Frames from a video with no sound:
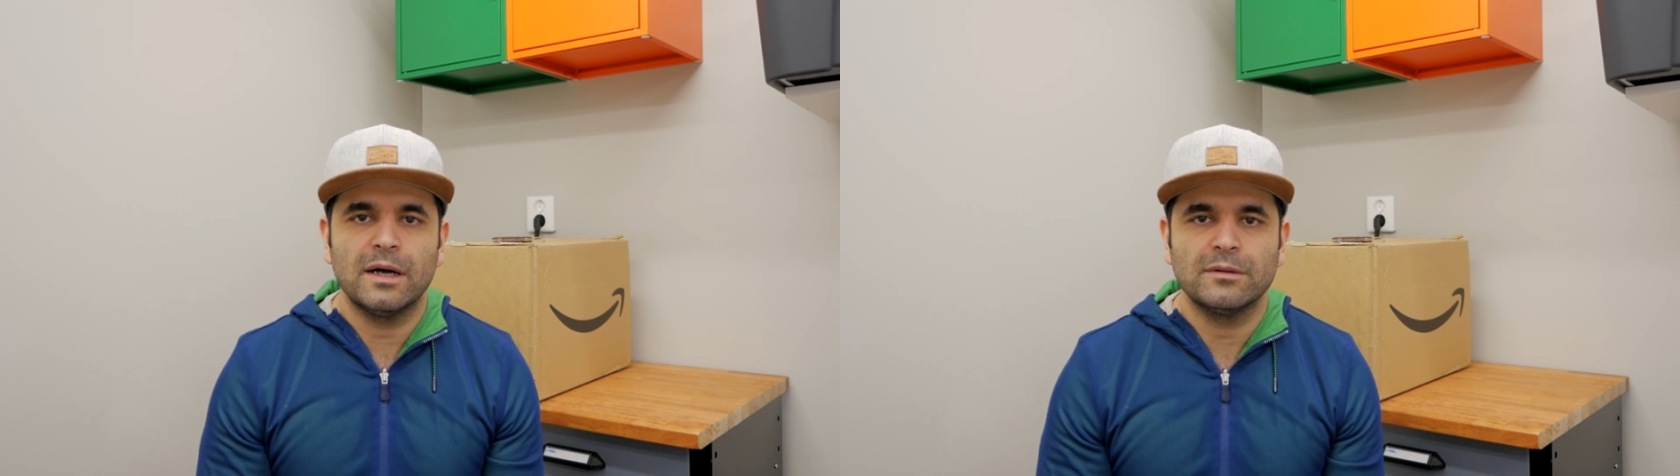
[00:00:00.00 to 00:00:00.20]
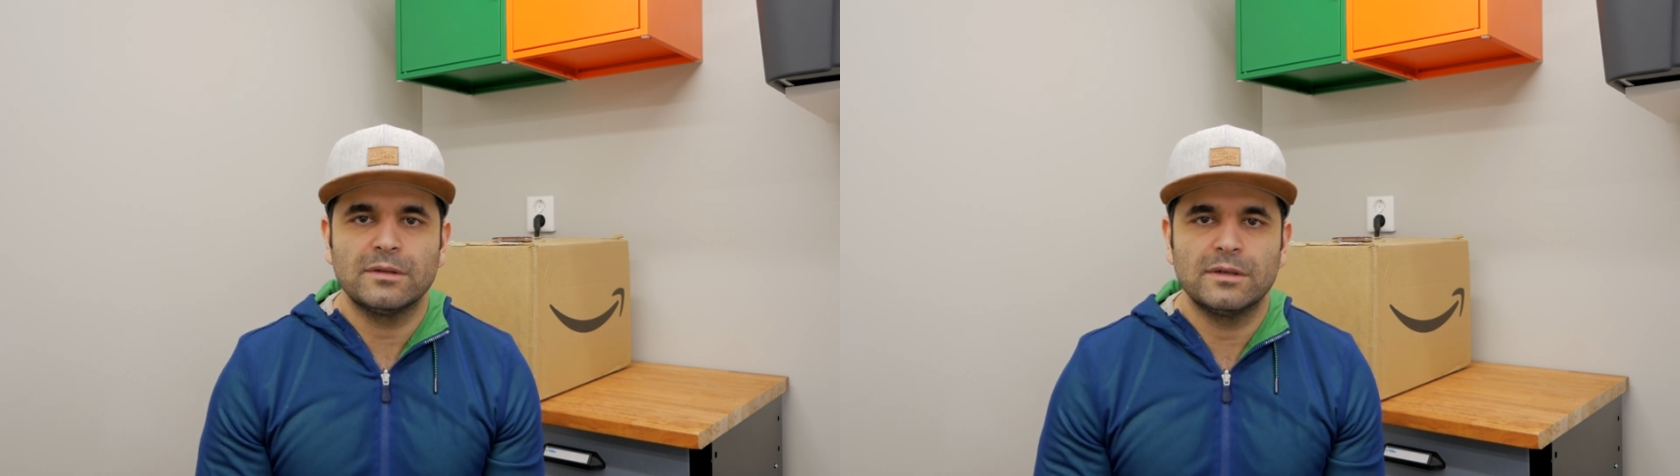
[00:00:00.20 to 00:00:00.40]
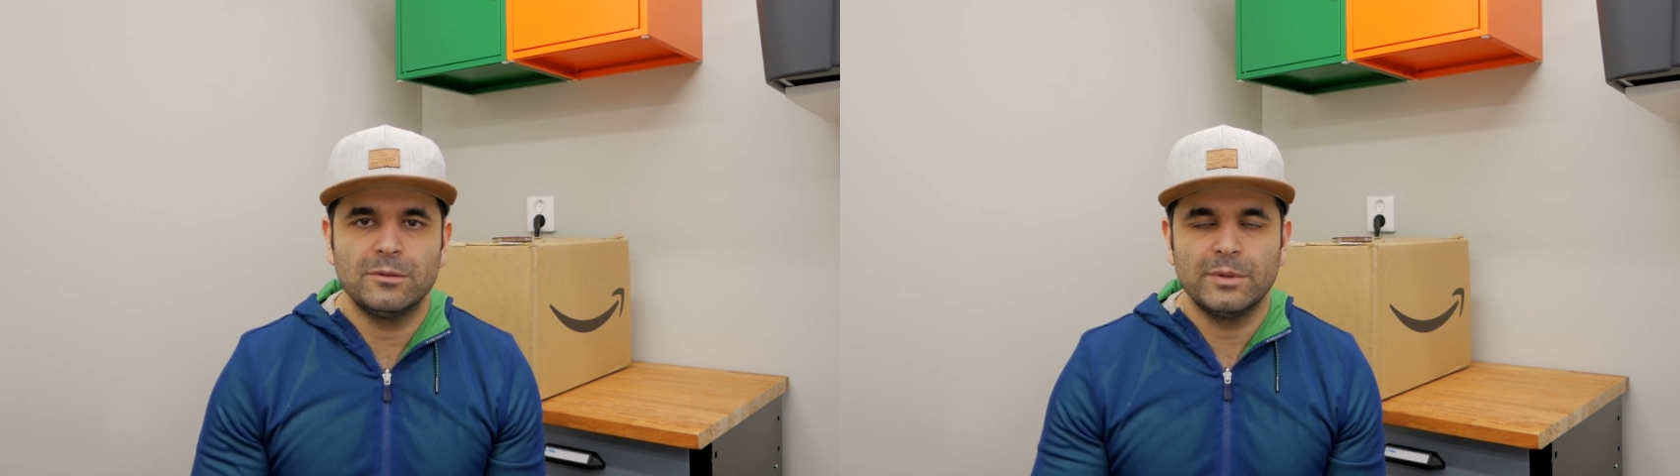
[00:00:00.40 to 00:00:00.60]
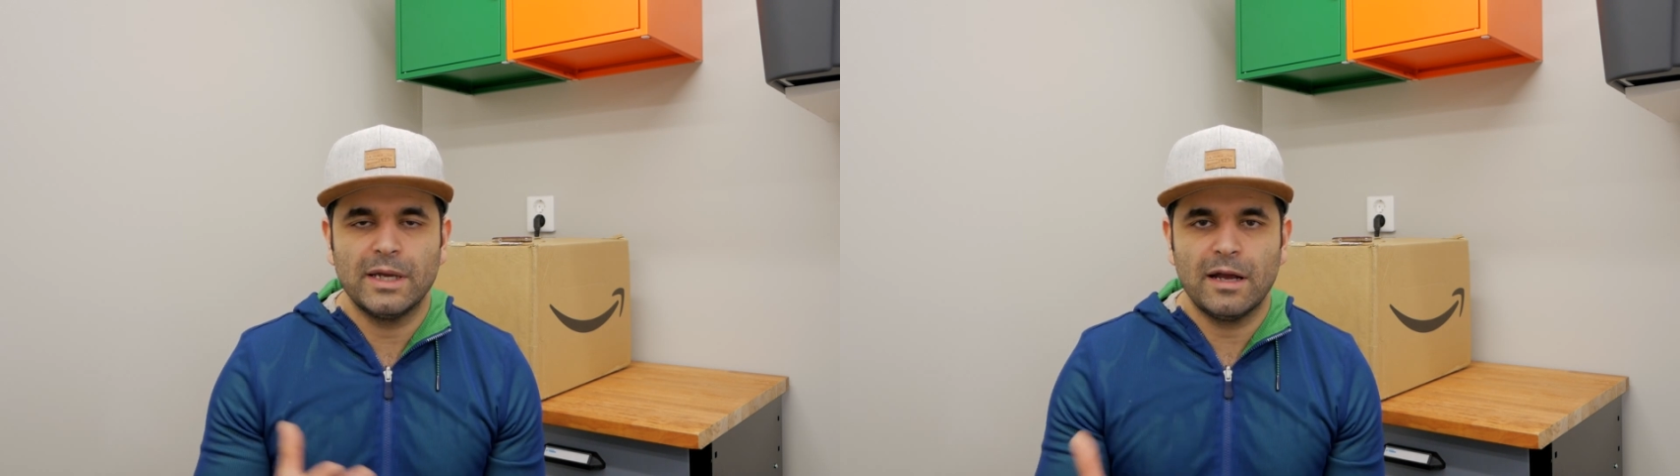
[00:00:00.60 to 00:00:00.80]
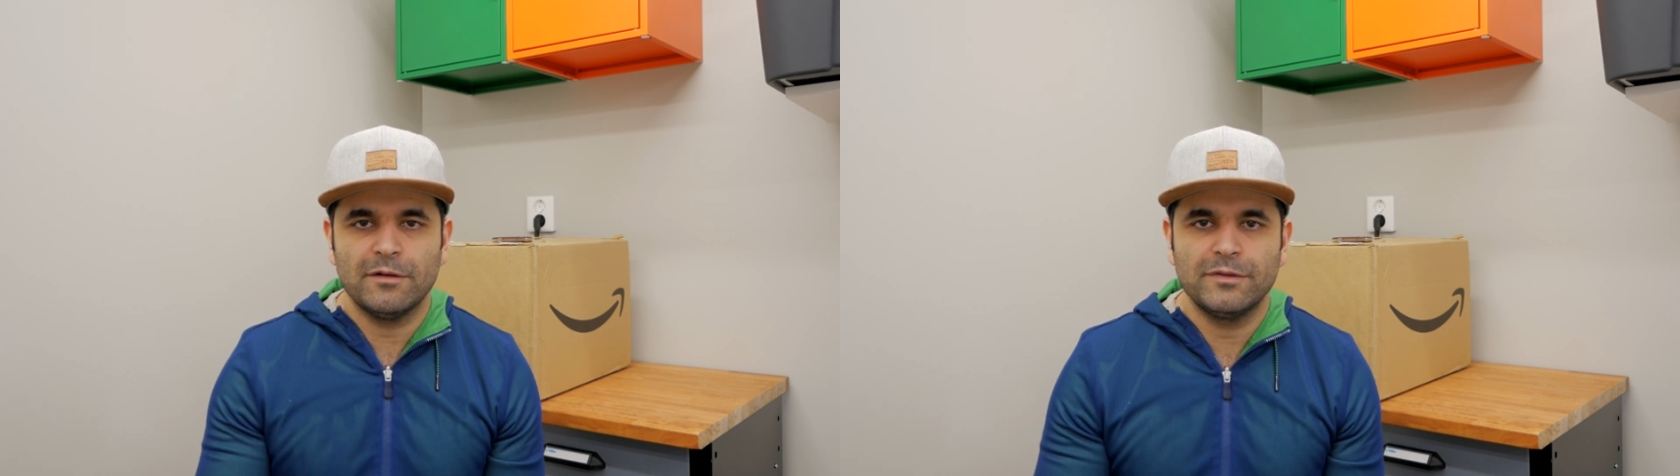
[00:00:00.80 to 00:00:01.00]
out there
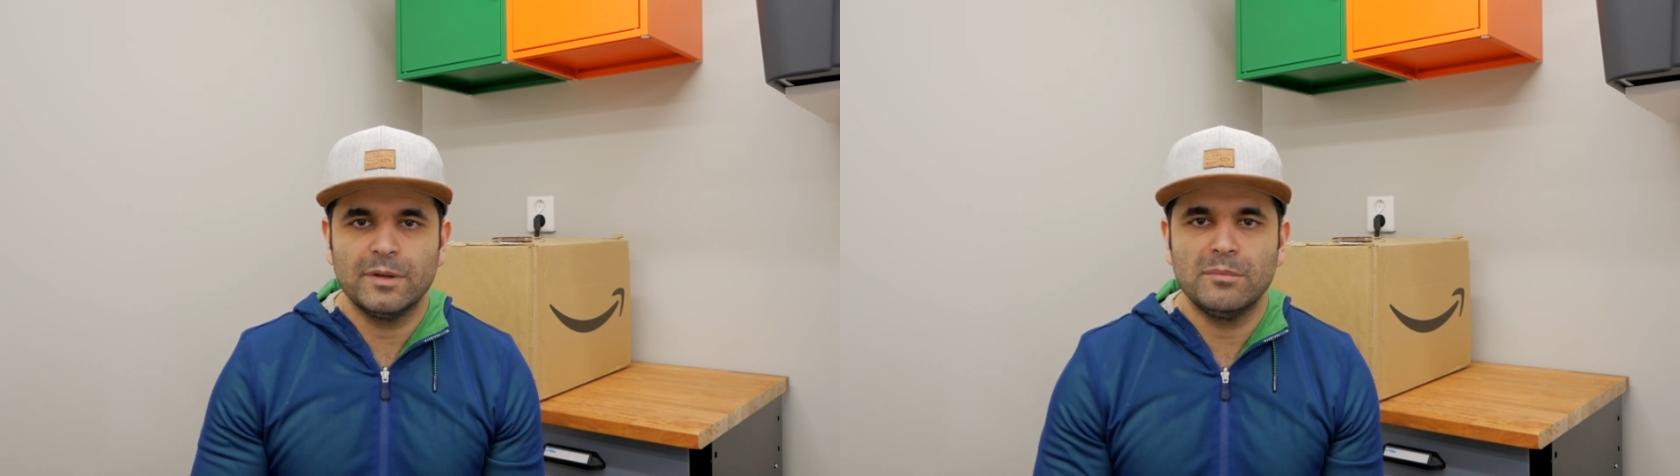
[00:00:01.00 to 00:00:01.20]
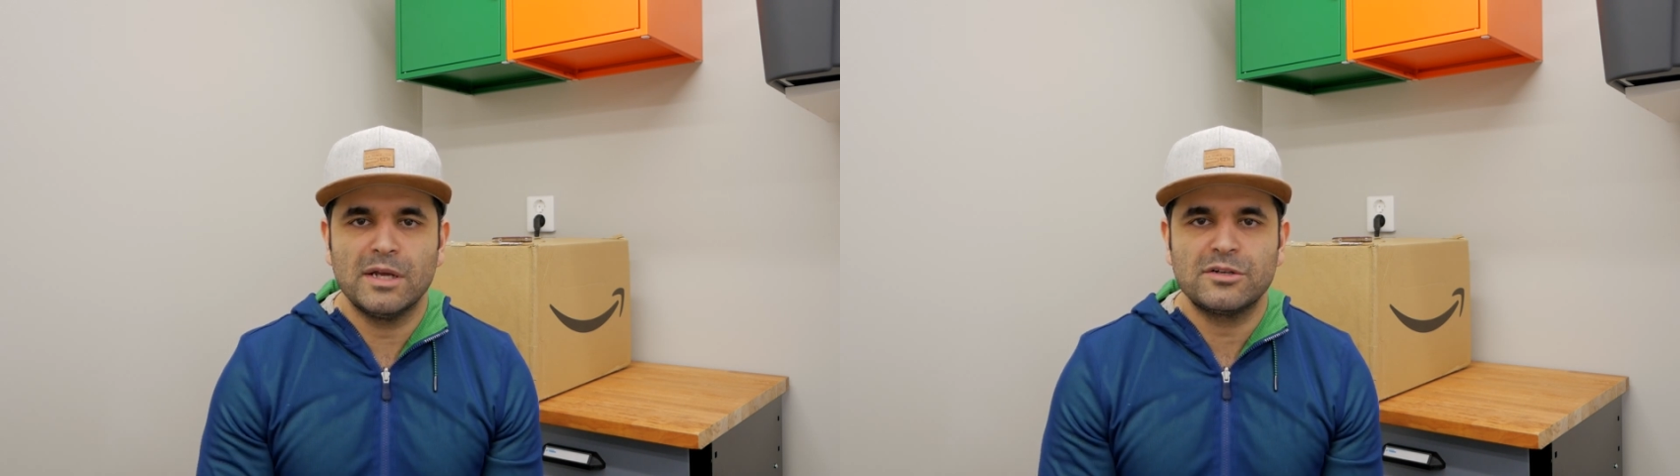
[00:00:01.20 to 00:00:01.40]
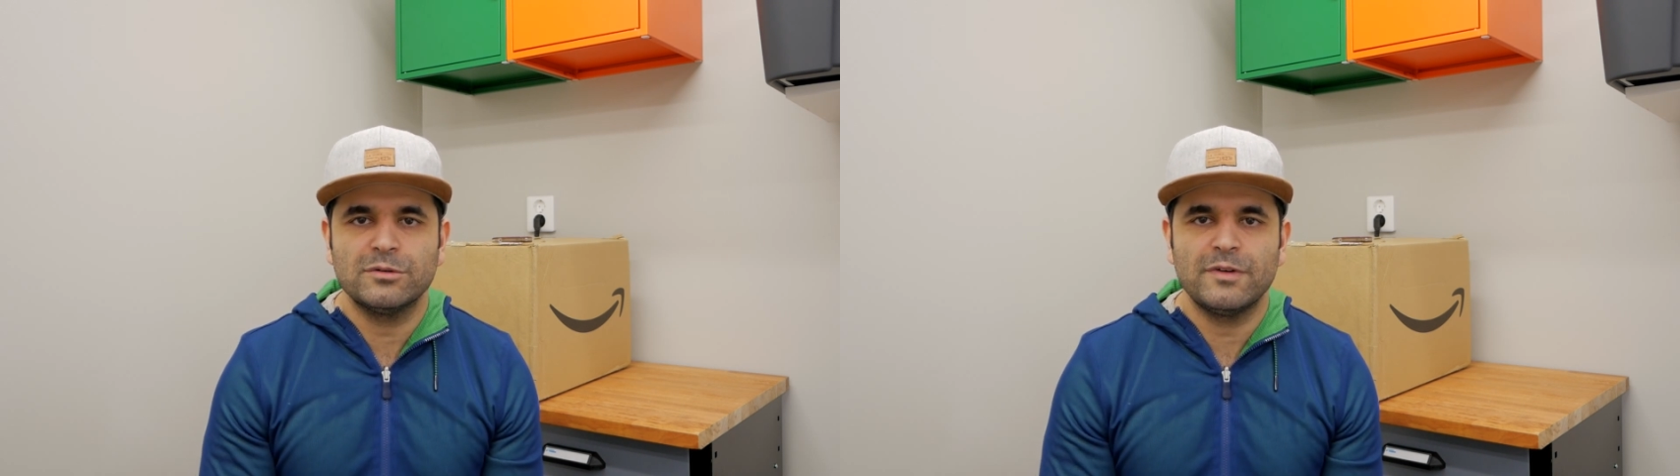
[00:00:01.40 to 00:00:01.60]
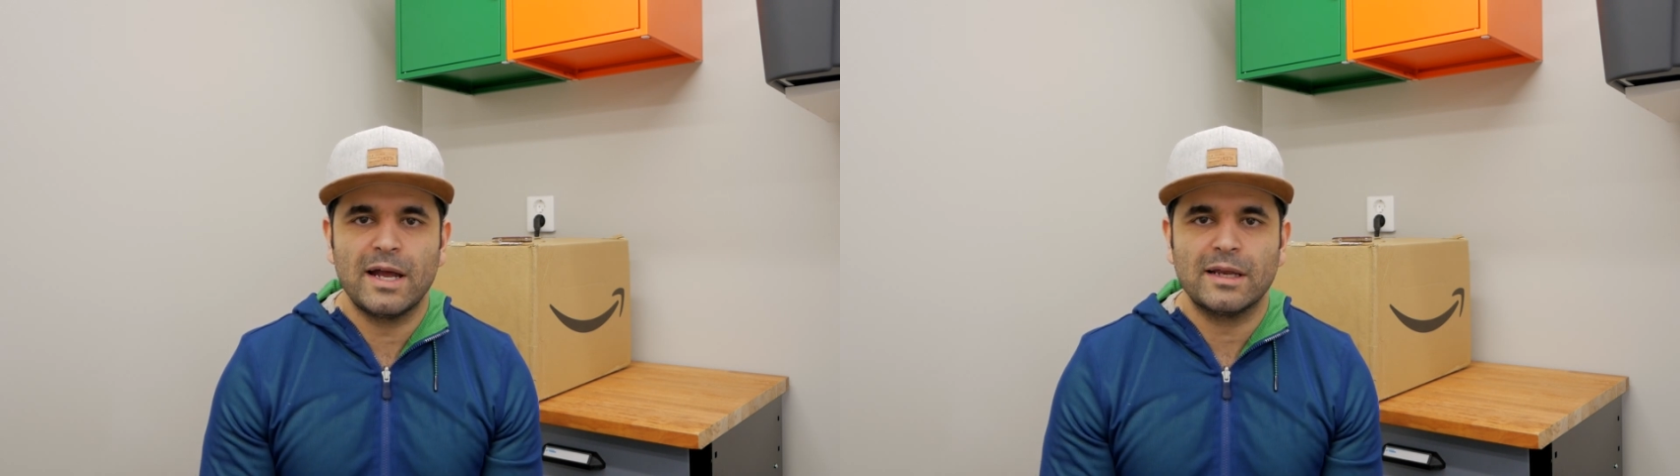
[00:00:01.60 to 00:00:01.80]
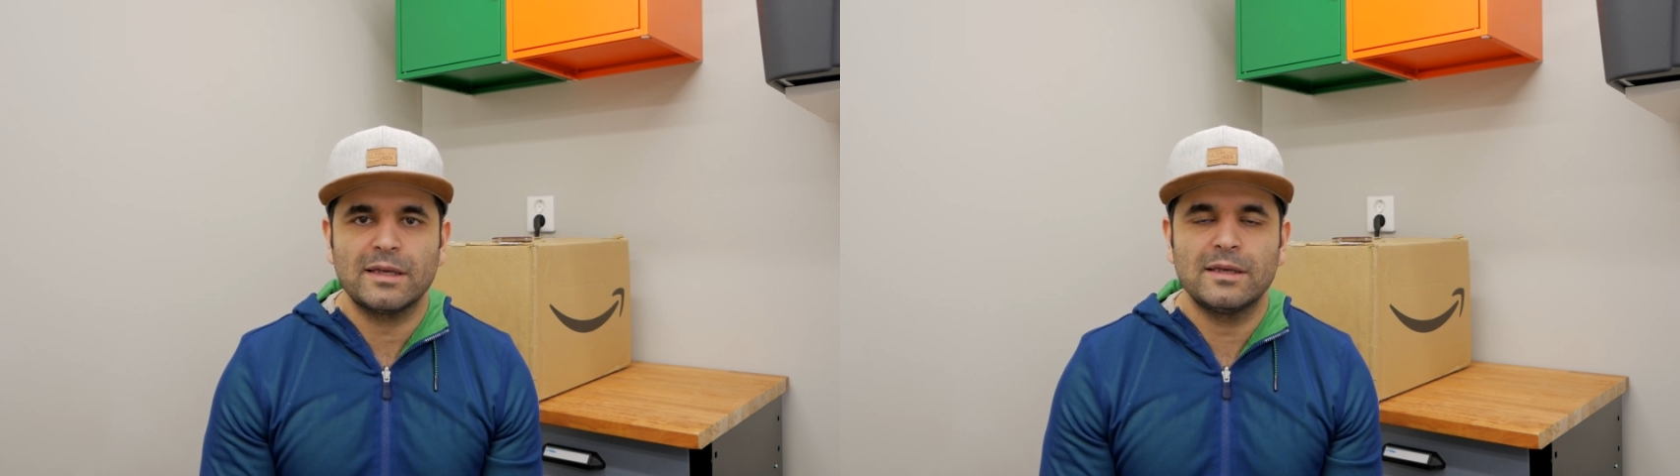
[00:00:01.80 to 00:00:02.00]
we have the
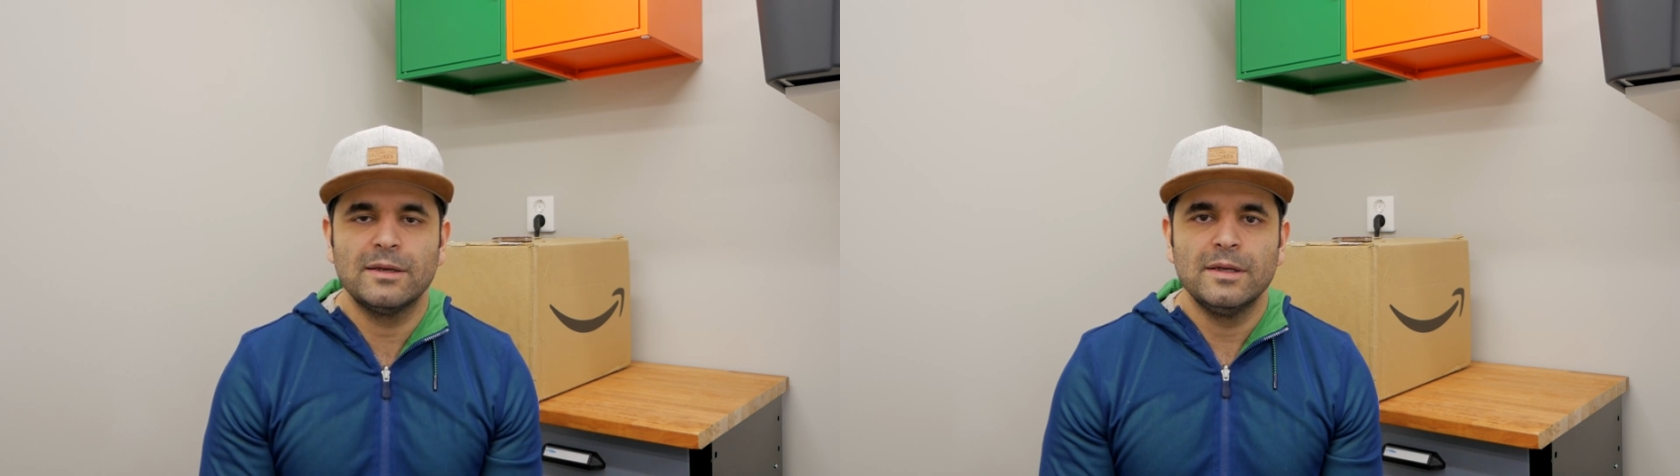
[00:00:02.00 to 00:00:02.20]
Metrovac,